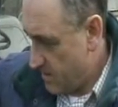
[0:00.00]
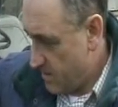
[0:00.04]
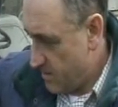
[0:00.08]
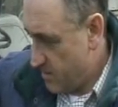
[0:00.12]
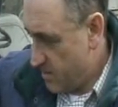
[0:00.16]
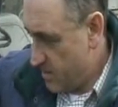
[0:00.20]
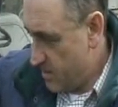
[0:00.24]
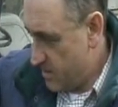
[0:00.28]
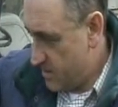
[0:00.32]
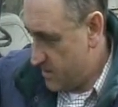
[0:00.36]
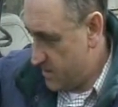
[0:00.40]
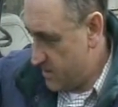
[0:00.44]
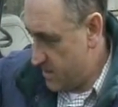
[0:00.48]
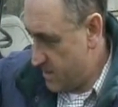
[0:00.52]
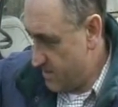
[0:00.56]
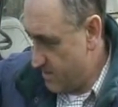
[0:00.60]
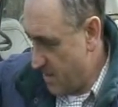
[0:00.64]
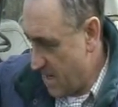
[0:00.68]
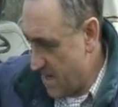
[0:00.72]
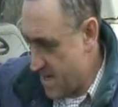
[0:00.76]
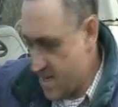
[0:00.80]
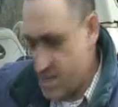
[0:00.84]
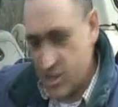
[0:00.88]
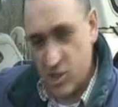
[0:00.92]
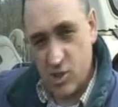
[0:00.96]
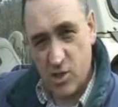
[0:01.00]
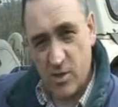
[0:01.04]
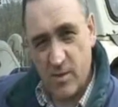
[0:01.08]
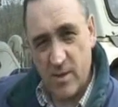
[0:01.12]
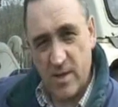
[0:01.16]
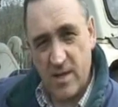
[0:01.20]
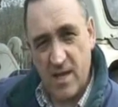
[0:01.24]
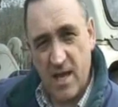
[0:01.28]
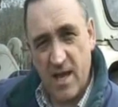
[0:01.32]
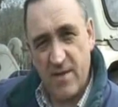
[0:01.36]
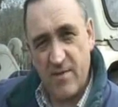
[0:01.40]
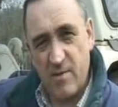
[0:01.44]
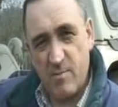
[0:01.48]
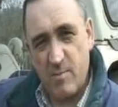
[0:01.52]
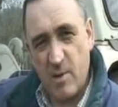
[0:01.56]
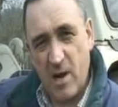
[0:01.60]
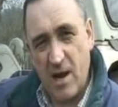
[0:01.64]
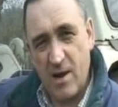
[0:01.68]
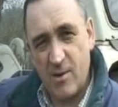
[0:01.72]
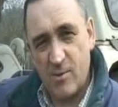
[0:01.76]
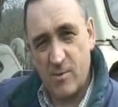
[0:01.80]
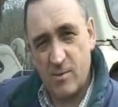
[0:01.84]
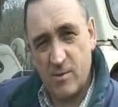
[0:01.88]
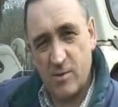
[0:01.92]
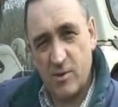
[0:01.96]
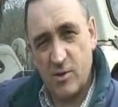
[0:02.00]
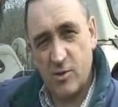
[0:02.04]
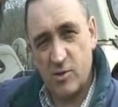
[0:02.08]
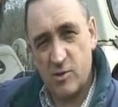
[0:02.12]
But my history with David Brown